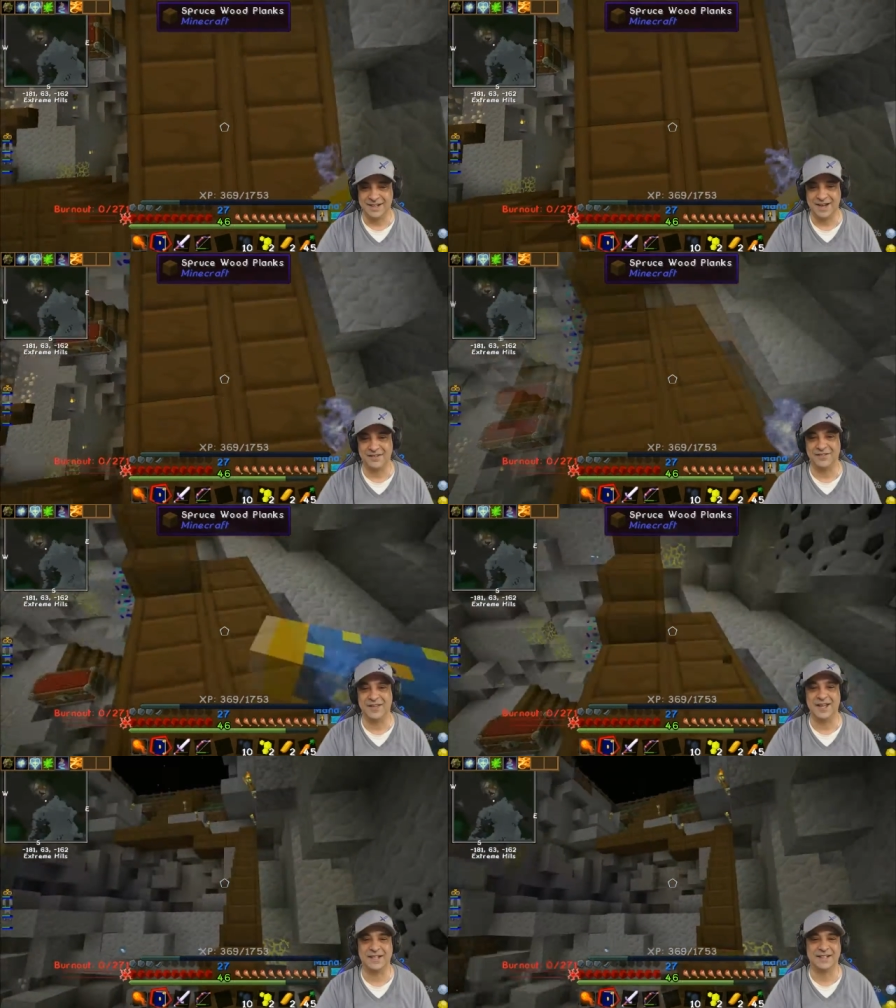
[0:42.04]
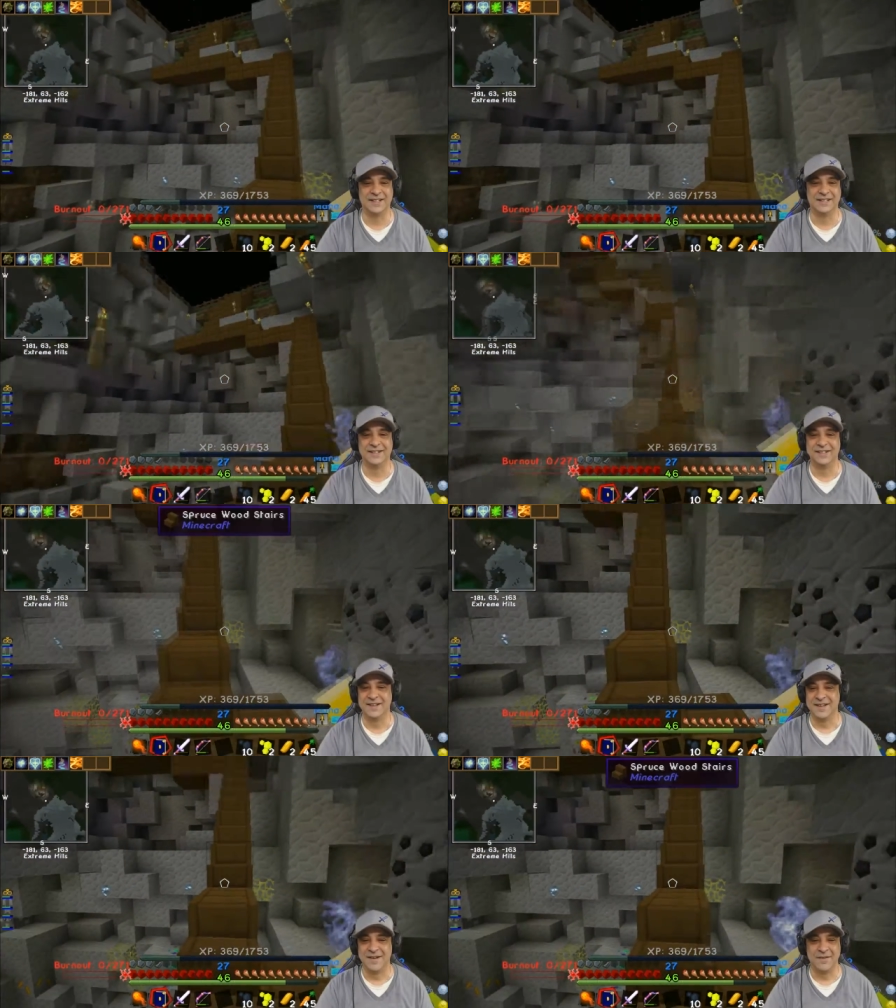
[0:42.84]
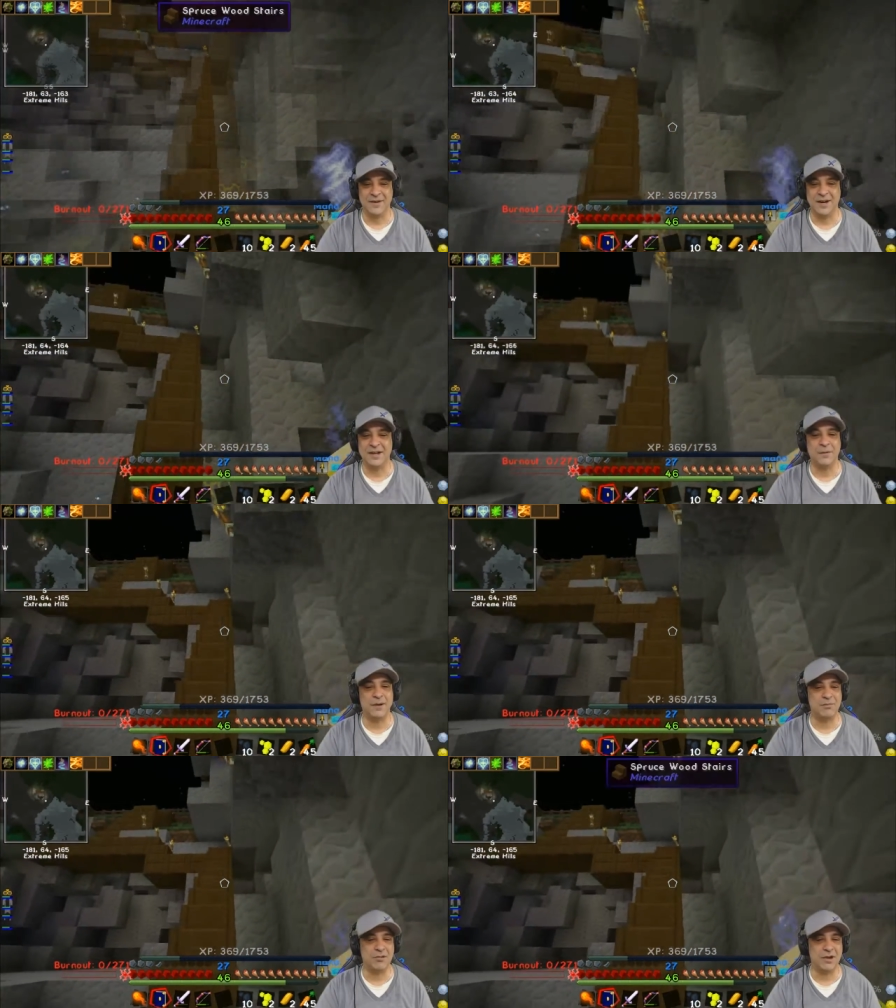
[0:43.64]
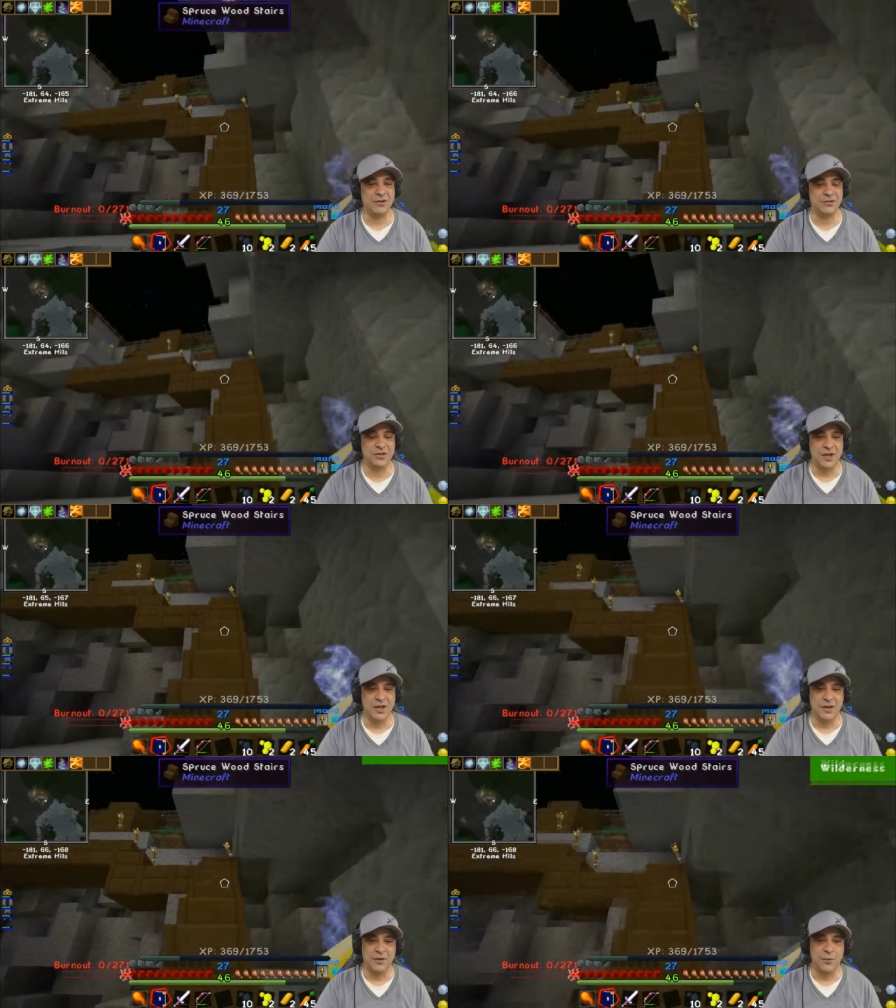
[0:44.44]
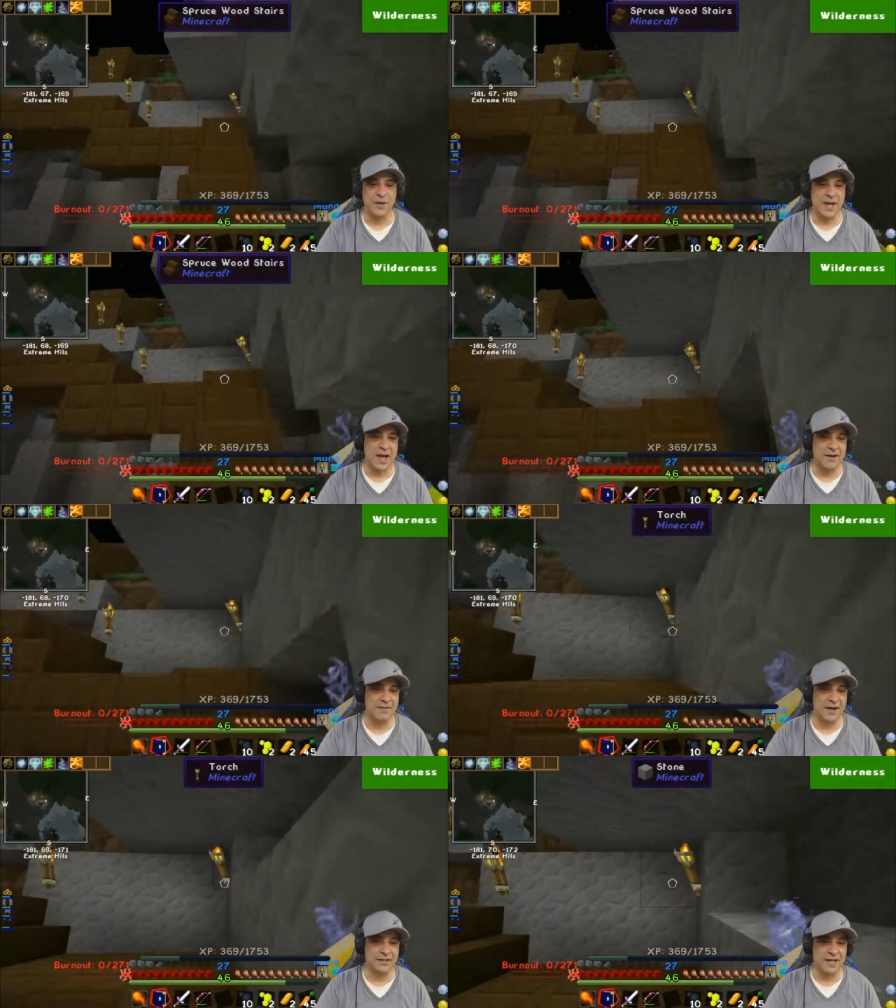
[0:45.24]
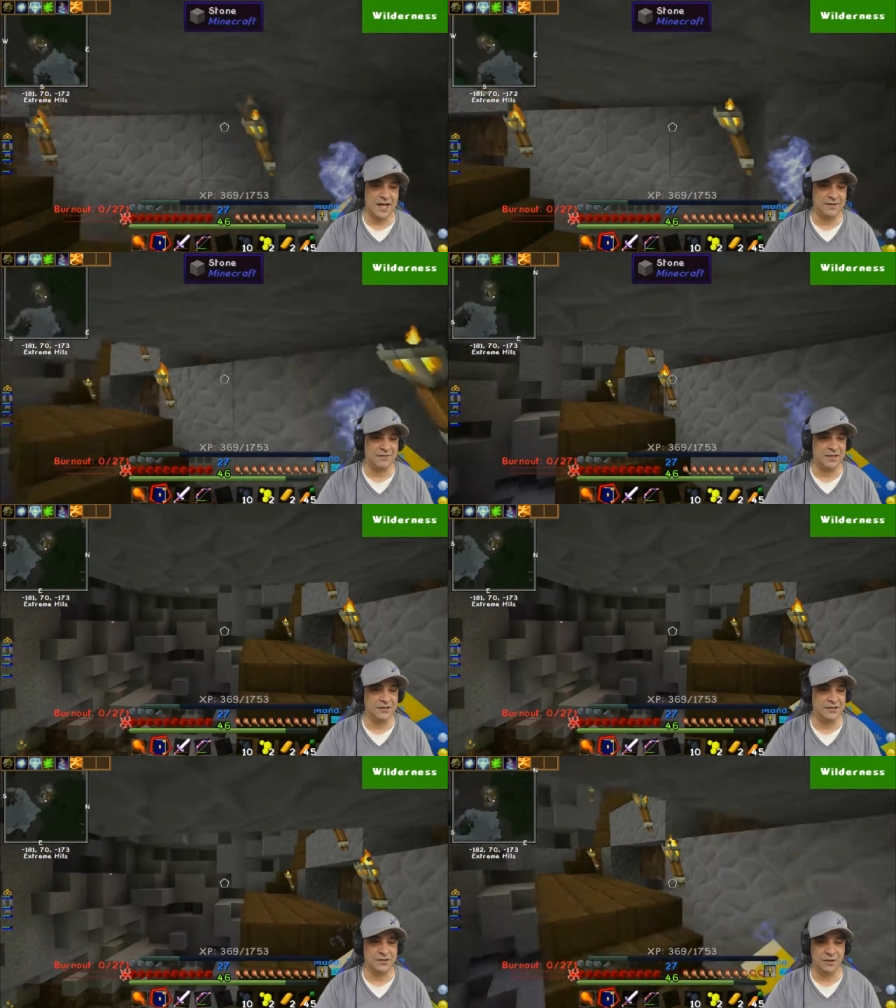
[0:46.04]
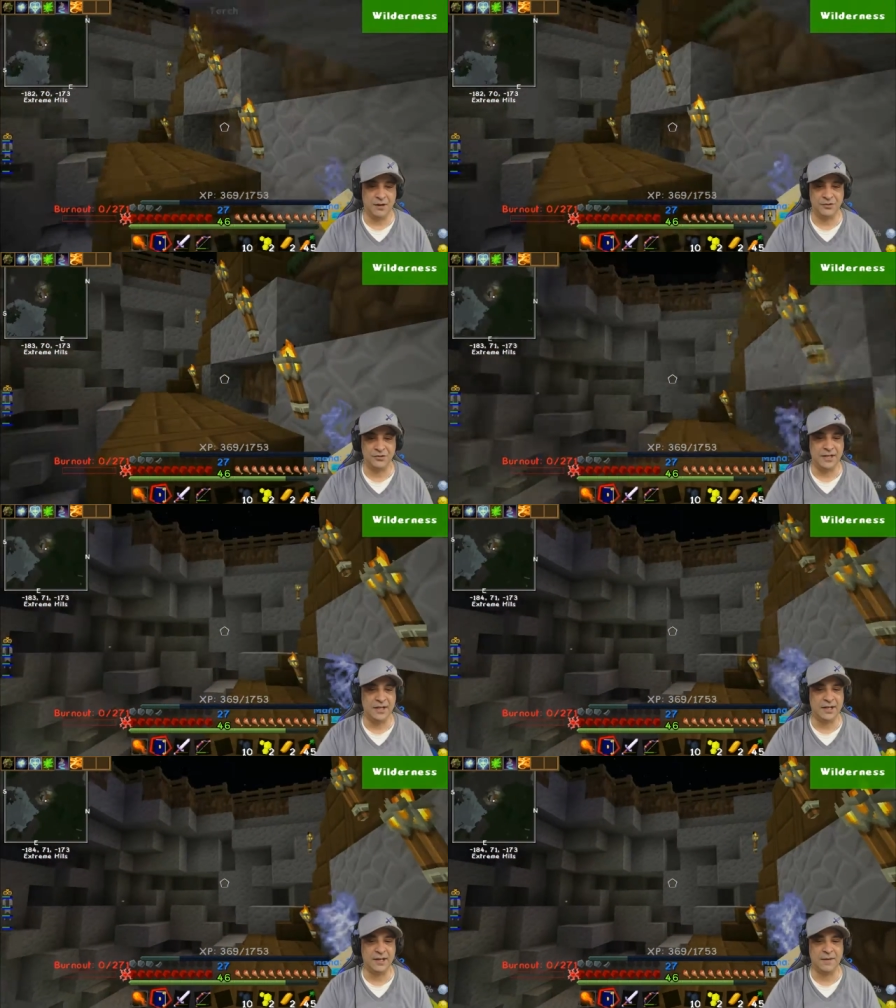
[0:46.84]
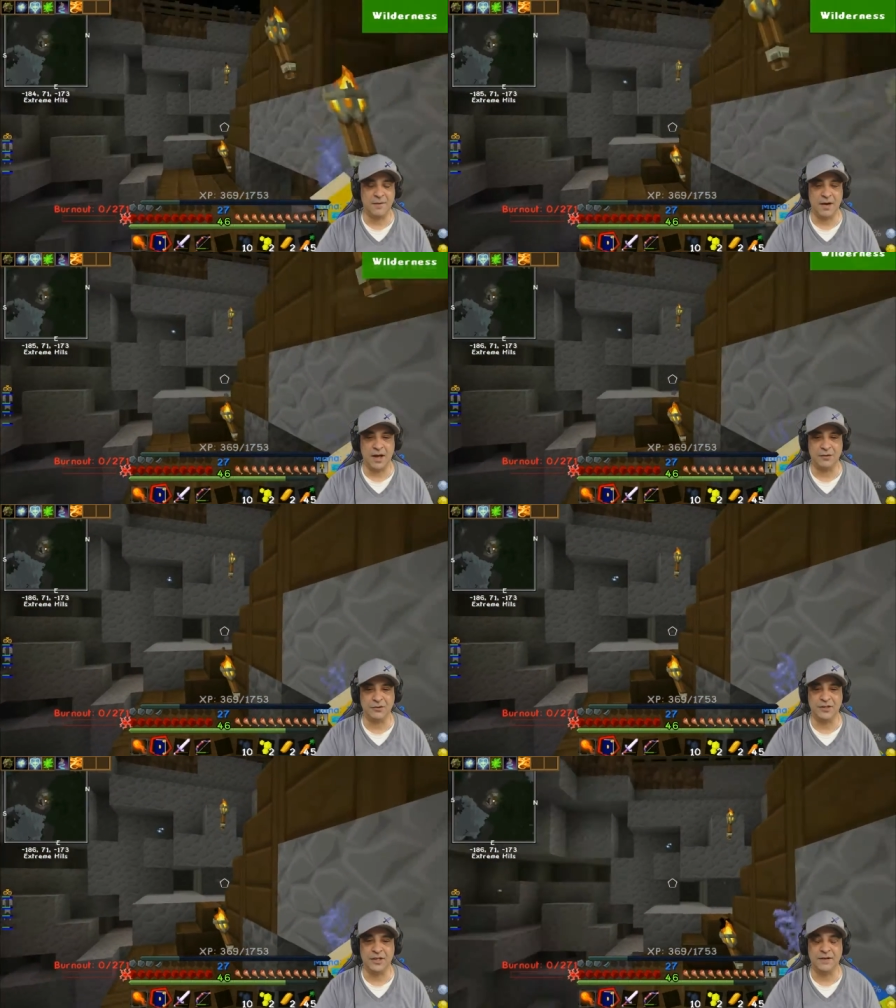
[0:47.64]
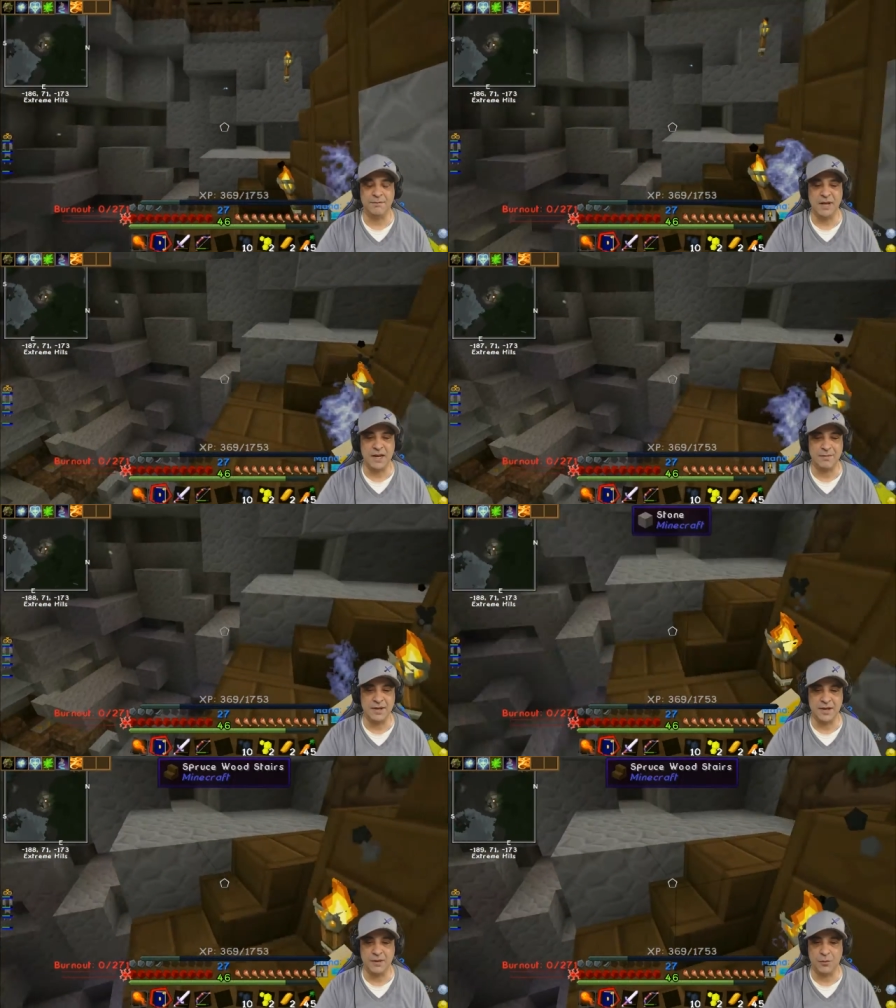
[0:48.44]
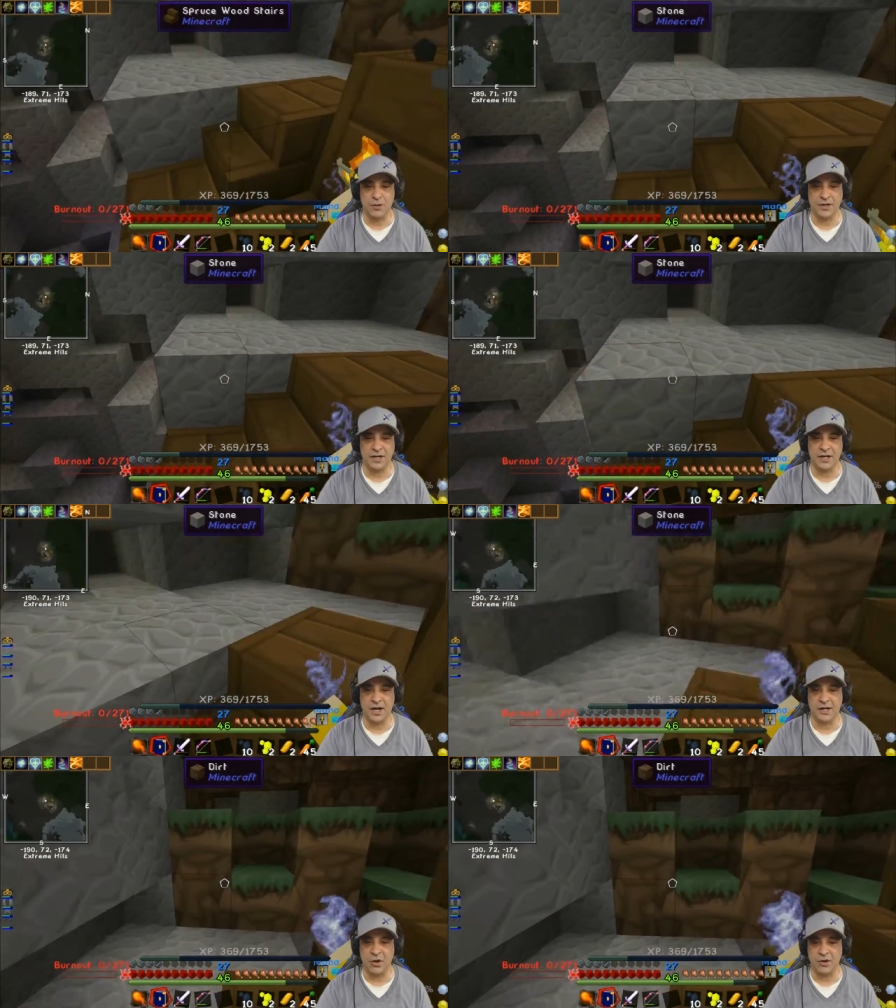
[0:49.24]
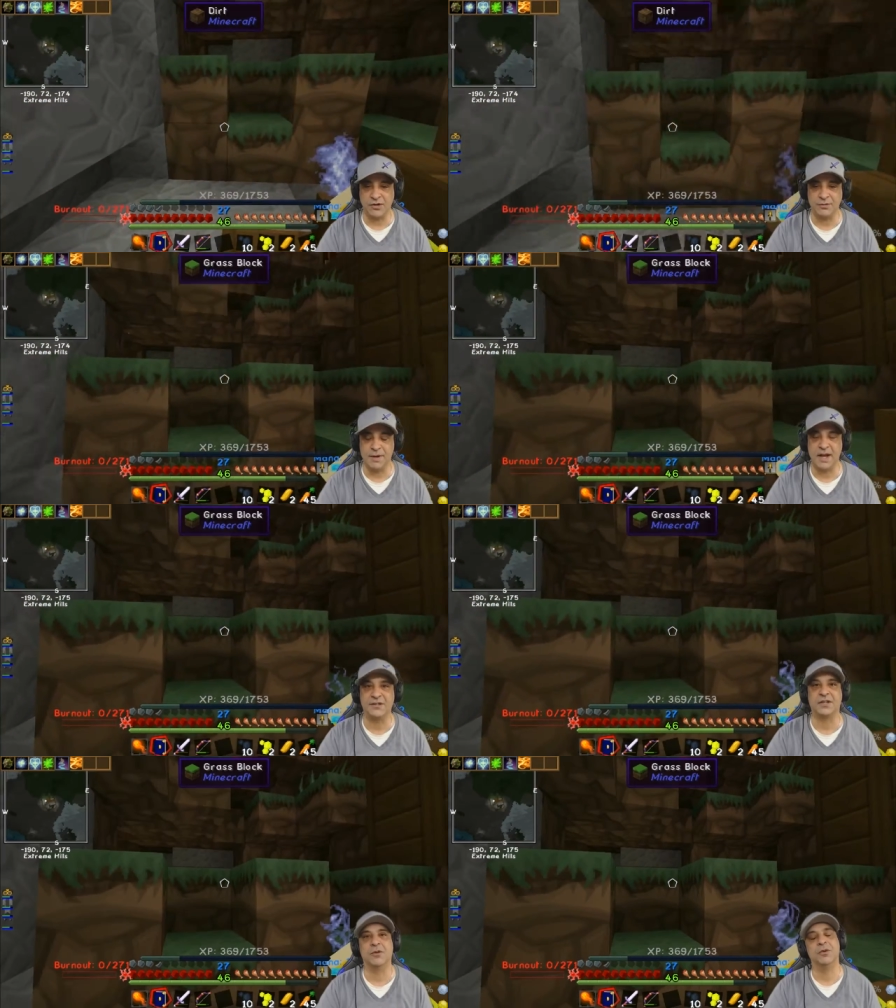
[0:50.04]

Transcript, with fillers: I don't think. Well, anyway, pros, we have a lot of things to do. I was thinking, I was thinking maybe working on Ars Magica.